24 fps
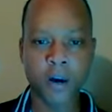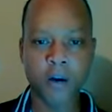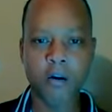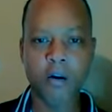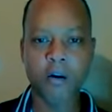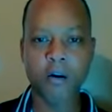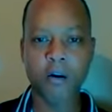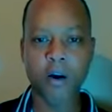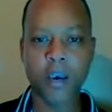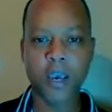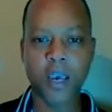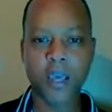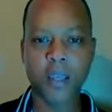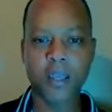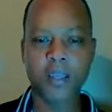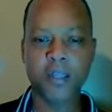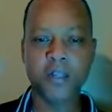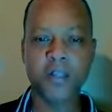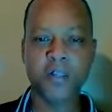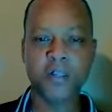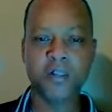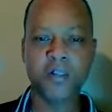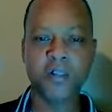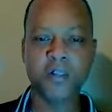or
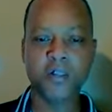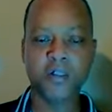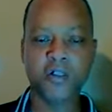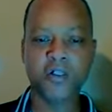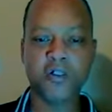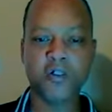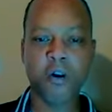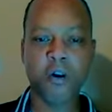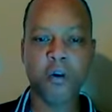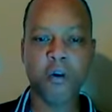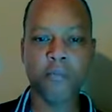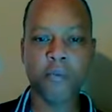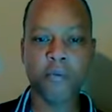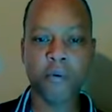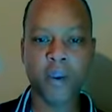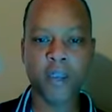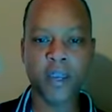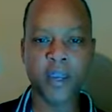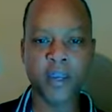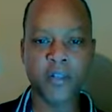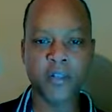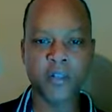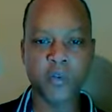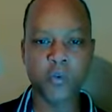edited to your
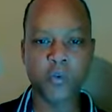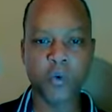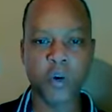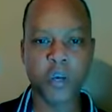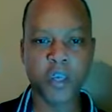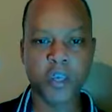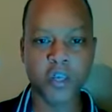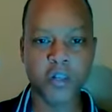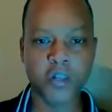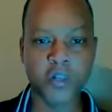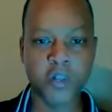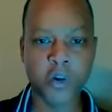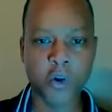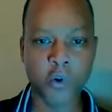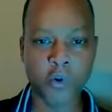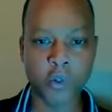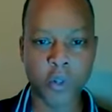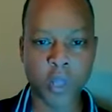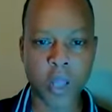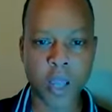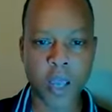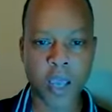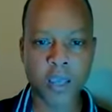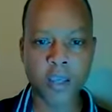brain to where you don't
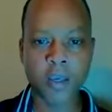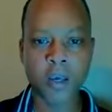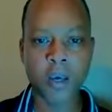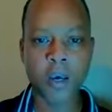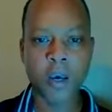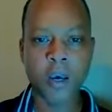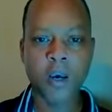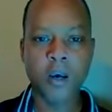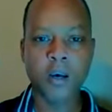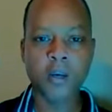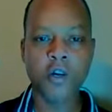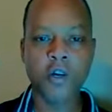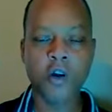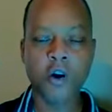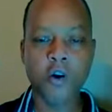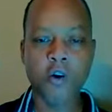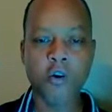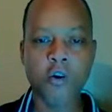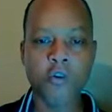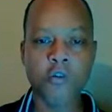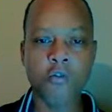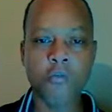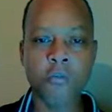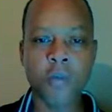like your
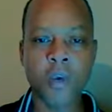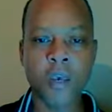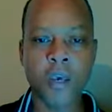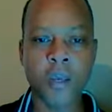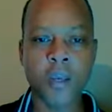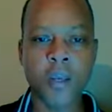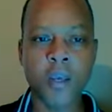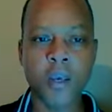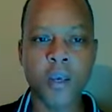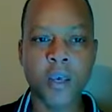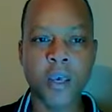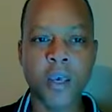old men.